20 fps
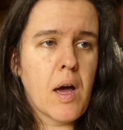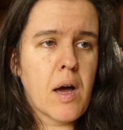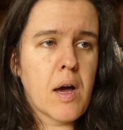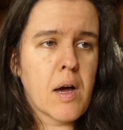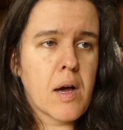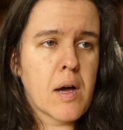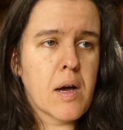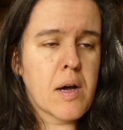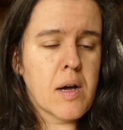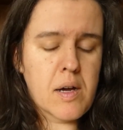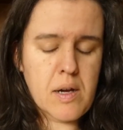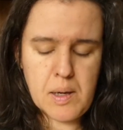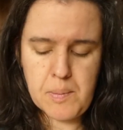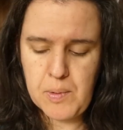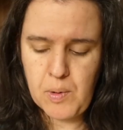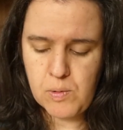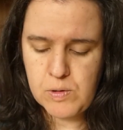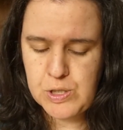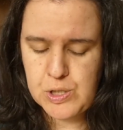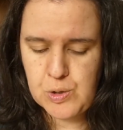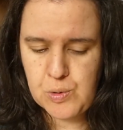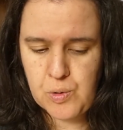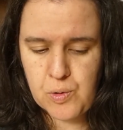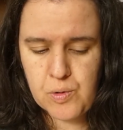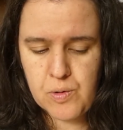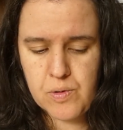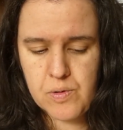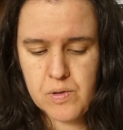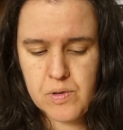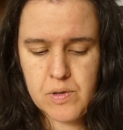I'm not
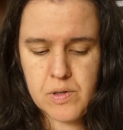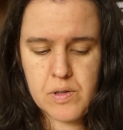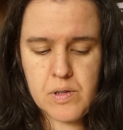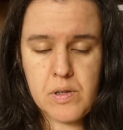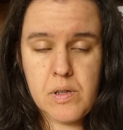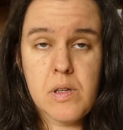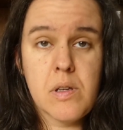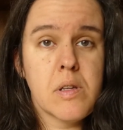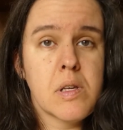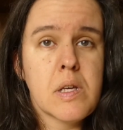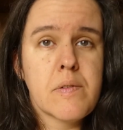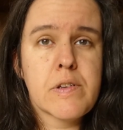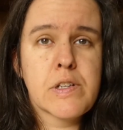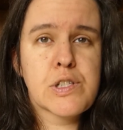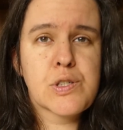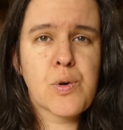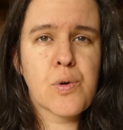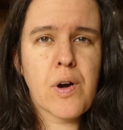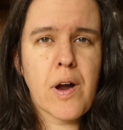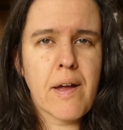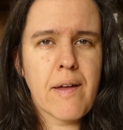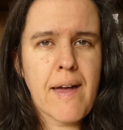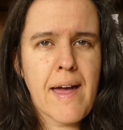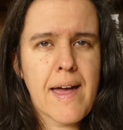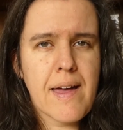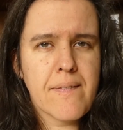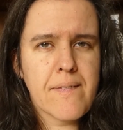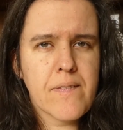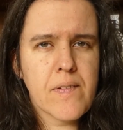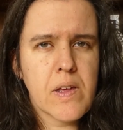even sure I
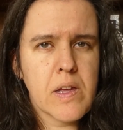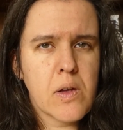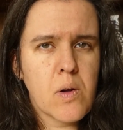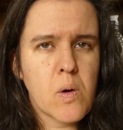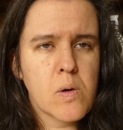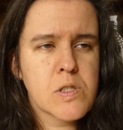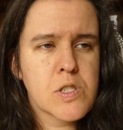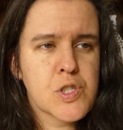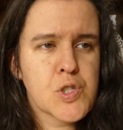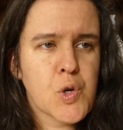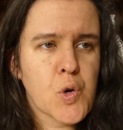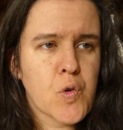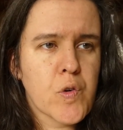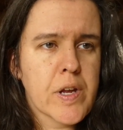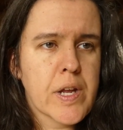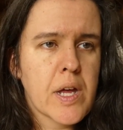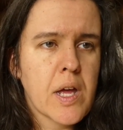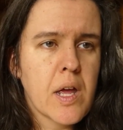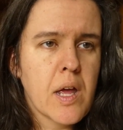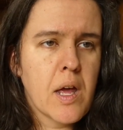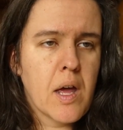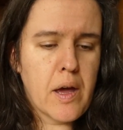have a ghost story,